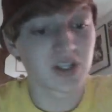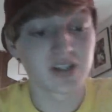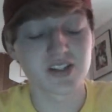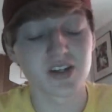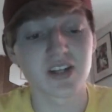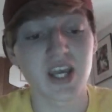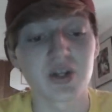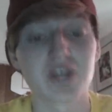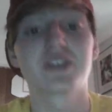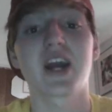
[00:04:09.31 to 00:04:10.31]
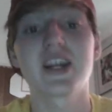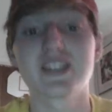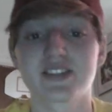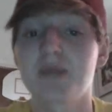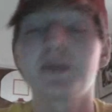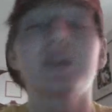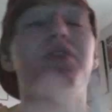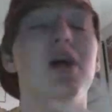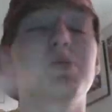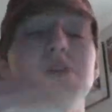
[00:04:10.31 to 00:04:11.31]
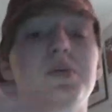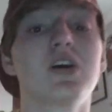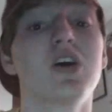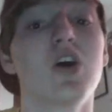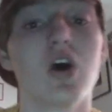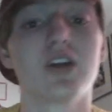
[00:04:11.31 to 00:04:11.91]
Sunday, we have the Titans, same thing for Alabama,